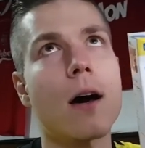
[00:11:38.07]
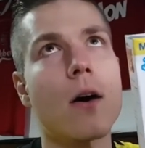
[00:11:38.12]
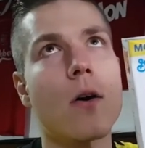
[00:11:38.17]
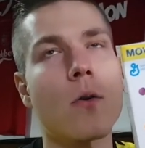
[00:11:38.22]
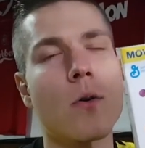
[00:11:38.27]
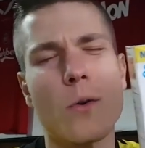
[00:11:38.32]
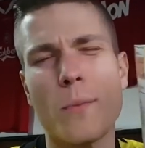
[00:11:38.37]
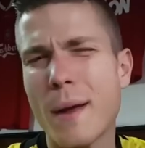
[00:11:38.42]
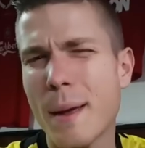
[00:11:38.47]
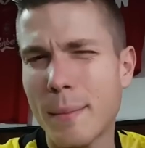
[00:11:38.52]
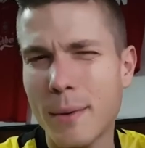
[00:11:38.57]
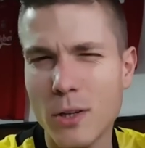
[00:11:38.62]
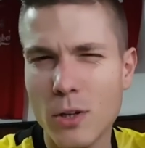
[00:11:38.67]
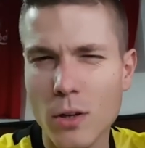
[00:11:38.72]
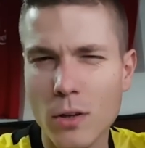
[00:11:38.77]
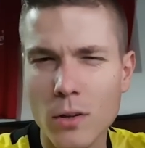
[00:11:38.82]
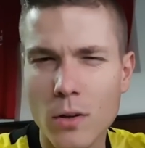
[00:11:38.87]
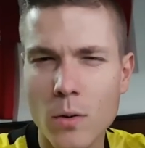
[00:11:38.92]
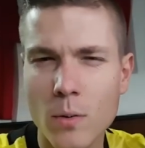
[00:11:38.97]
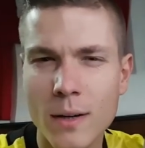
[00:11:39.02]
or maybe you
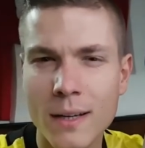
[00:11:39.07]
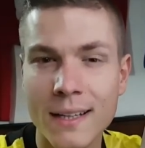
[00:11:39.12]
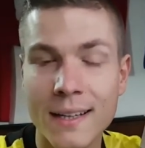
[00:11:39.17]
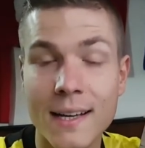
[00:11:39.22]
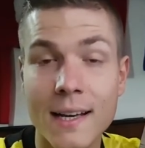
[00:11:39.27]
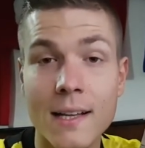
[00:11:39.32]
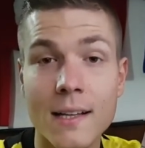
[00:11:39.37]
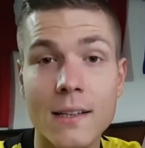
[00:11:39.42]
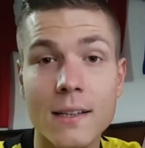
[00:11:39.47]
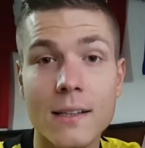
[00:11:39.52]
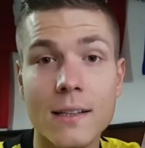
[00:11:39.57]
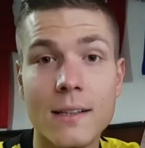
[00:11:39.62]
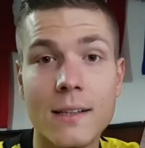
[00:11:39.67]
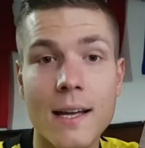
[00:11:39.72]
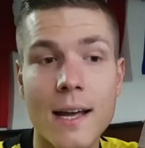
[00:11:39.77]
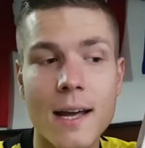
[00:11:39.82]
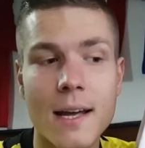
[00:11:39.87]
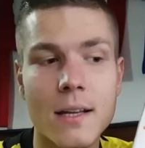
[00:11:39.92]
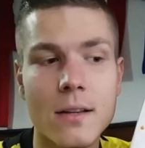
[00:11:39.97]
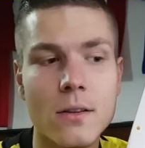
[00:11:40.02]
don't know, in Canada
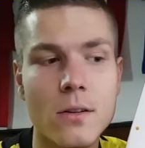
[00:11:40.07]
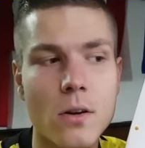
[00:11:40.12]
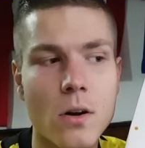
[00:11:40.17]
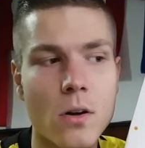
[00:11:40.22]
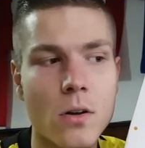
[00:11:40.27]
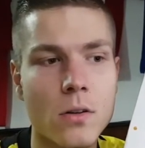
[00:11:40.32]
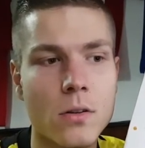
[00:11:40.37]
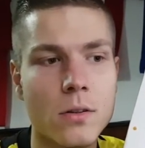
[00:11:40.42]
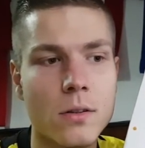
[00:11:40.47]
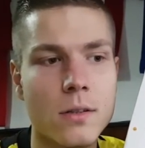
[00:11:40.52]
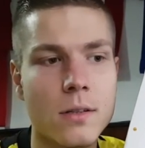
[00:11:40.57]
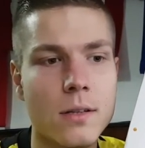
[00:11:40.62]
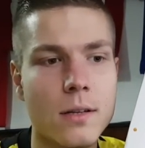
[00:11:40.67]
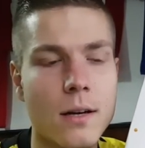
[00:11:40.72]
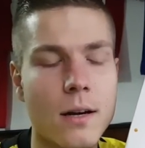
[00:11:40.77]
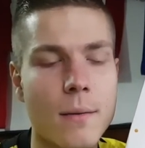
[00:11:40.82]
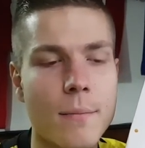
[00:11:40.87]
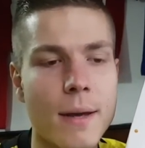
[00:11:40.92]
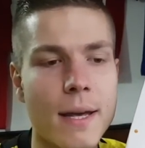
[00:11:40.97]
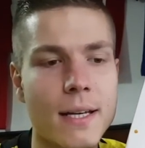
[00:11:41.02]
they don't
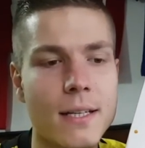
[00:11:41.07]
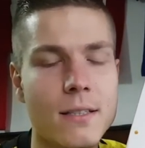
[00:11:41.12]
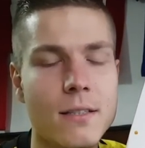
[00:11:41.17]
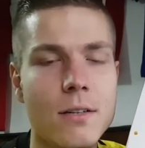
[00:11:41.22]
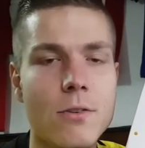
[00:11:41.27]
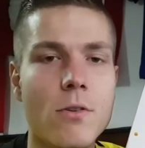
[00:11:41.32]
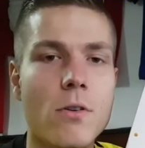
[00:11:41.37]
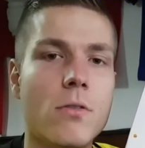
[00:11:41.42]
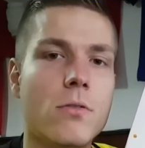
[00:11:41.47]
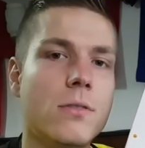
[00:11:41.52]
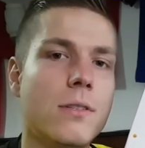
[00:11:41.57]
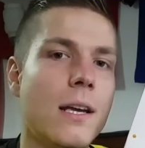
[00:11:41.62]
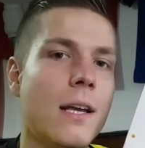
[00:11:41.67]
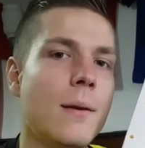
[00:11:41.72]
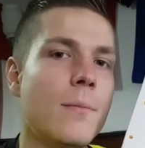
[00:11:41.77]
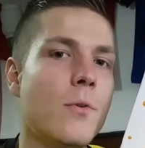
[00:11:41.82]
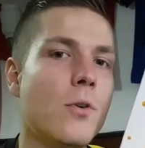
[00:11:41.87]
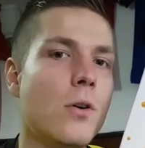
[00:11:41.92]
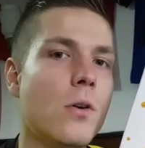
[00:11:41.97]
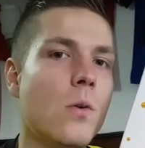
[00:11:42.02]
make cereals
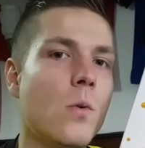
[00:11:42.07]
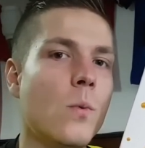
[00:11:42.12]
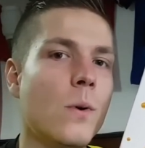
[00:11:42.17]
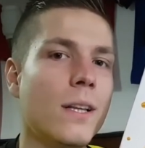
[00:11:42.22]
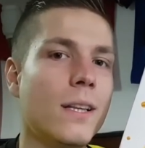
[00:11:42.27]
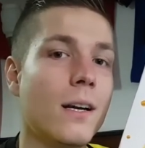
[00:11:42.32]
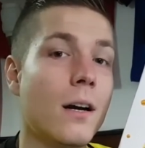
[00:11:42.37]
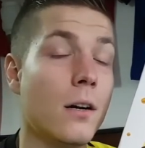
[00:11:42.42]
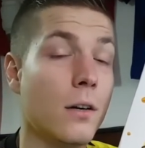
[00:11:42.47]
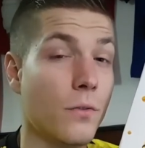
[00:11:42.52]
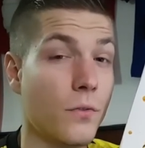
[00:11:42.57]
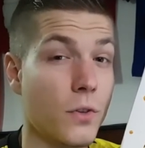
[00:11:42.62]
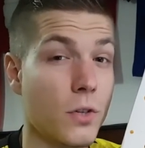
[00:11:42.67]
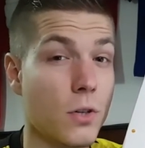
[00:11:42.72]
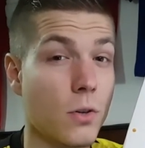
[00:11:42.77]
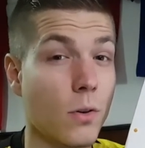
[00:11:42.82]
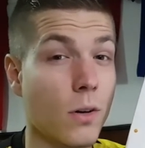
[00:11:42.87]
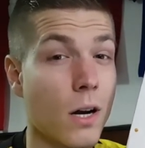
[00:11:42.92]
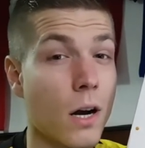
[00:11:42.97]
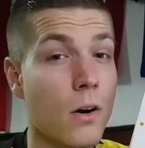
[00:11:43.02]
anymore with
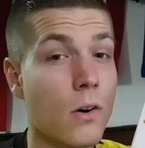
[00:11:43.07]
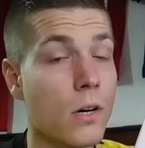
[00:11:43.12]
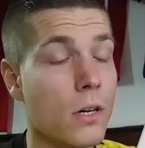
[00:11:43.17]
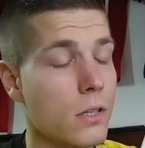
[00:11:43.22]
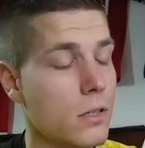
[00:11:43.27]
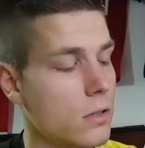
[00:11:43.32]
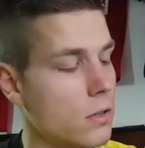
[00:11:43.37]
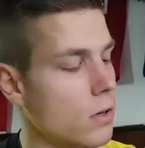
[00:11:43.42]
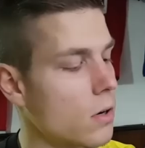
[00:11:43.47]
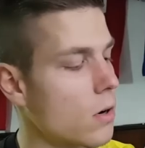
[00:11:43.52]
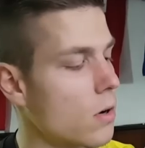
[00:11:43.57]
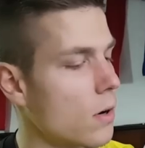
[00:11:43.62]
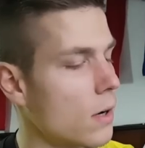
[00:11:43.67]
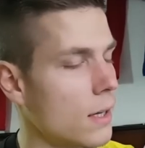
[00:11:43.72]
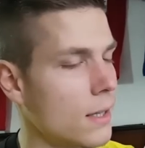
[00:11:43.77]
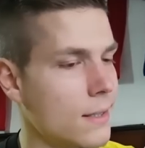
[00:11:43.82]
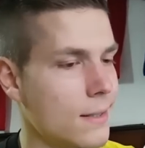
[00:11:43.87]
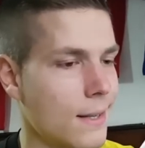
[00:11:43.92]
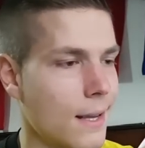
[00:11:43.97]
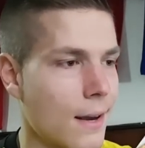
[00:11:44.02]
artificial colors, so
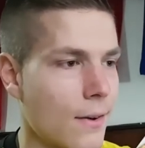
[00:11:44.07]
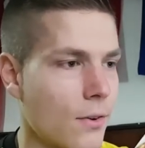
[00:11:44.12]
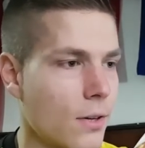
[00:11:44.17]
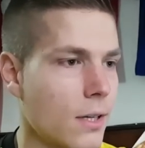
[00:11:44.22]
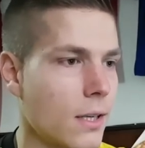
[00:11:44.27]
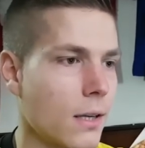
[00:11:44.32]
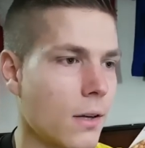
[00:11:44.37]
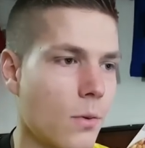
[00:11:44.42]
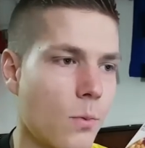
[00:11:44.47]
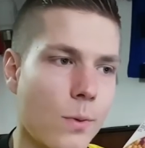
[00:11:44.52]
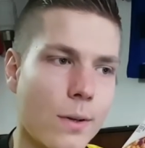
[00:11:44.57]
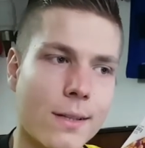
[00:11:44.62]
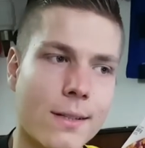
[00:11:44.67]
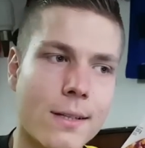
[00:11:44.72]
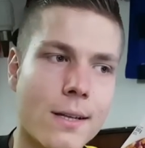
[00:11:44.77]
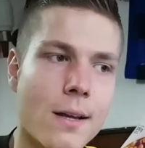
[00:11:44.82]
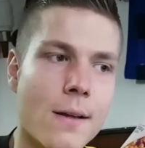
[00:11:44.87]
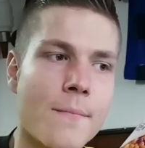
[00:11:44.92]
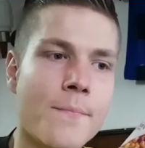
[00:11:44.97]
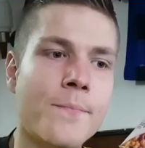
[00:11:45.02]
it's everything with
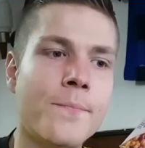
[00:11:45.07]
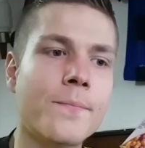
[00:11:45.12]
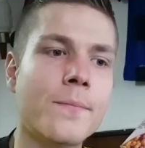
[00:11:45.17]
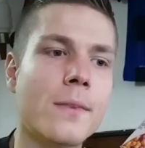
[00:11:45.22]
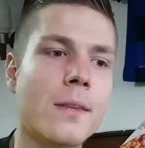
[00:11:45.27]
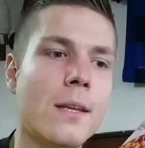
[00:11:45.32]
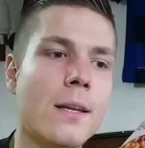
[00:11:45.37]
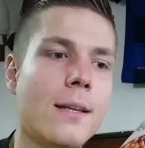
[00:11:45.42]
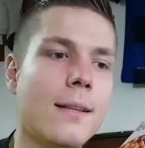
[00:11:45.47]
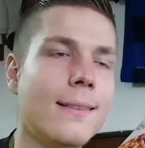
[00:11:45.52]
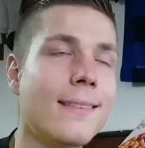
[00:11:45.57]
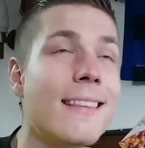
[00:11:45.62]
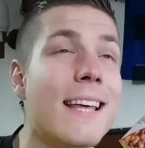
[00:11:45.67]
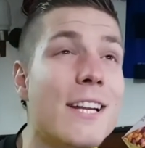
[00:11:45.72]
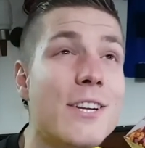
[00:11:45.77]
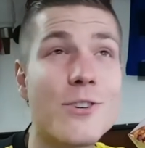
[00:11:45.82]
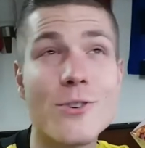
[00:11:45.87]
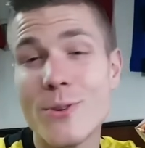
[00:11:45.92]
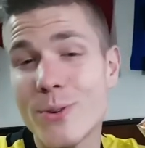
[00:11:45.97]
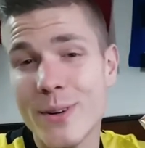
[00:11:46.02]

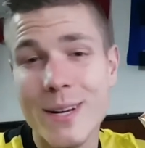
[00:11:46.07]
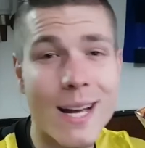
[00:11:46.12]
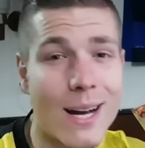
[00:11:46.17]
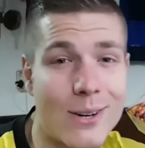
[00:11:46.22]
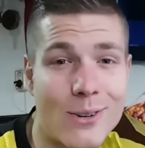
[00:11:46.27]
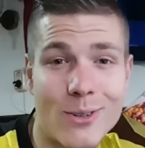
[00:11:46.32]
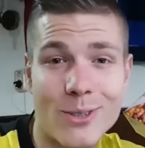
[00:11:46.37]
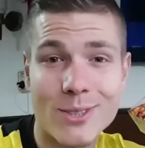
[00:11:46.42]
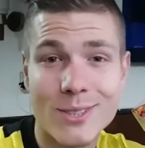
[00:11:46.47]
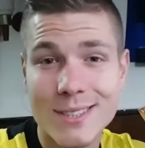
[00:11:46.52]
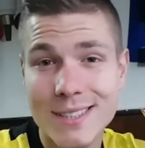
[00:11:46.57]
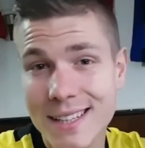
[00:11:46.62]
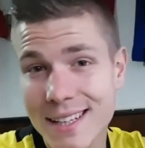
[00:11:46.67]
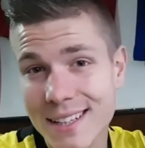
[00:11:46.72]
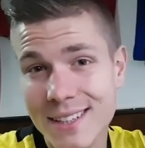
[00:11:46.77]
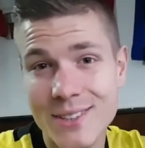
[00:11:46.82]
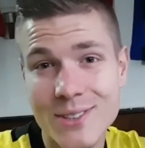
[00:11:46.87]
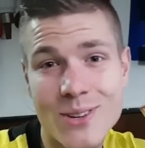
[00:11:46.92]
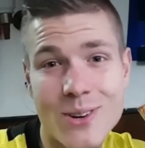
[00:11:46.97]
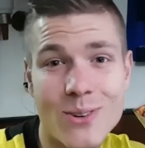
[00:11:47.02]
natural colors,
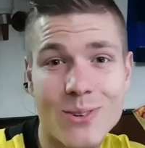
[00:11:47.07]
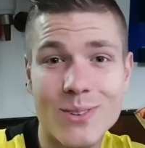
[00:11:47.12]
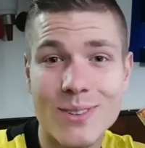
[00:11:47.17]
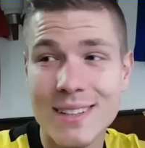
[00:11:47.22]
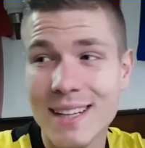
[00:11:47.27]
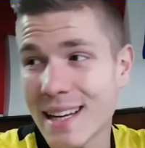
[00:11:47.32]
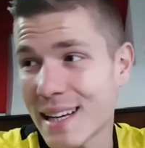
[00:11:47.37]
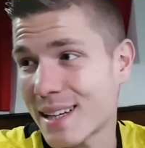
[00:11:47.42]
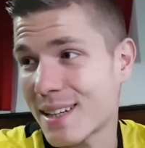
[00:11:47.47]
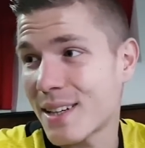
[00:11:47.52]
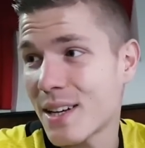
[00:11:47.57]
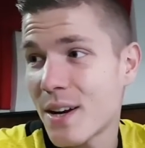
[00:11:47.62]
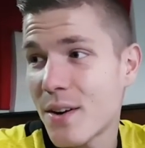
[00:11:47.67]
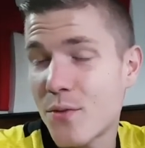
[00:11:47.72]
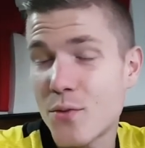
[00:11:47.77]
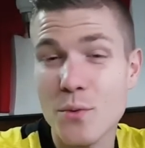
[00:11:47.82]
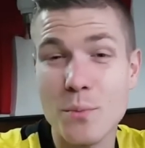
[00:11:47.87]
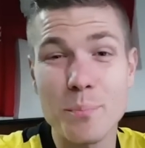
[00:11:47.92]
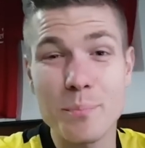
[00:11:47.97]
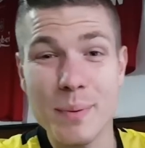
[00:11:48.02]
you know, like
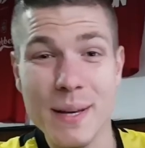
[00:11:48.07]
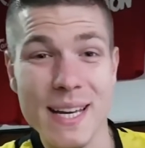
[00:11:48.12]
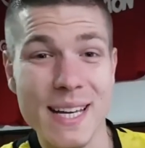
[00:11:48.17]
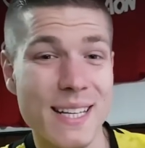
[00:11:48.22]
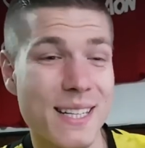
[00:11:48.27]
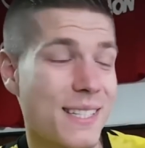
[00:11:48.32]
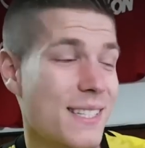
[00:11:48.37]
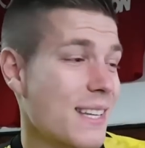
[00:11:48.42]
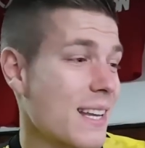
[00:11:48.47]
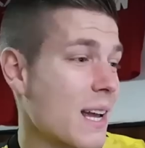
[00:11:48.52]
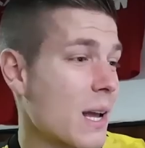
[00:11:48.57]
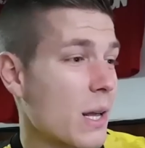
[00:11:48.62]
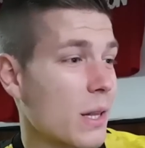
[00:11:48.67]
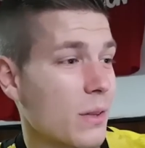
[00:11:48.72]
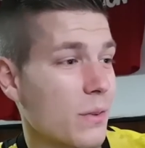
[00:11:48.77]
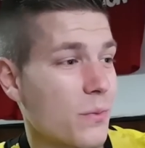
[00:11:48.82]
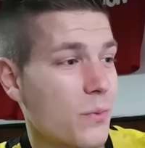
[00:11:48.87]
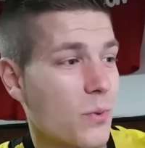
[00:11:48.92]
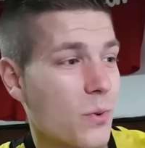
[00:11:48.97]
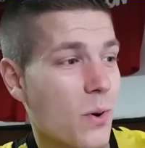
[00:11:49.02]
from beets
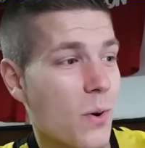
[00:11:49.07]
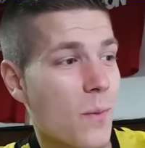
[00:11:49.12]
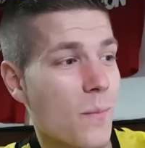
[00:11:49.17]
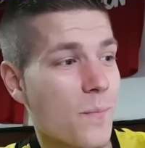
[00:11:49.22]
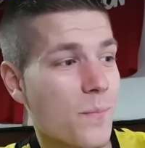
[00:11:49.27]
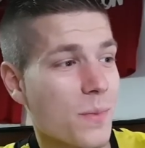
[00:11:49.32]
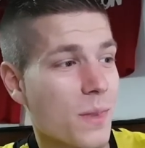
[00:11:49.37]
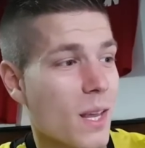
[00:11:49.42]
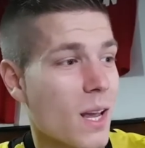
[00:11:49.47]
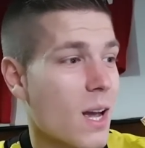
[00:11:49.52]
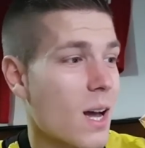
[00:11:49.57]
and from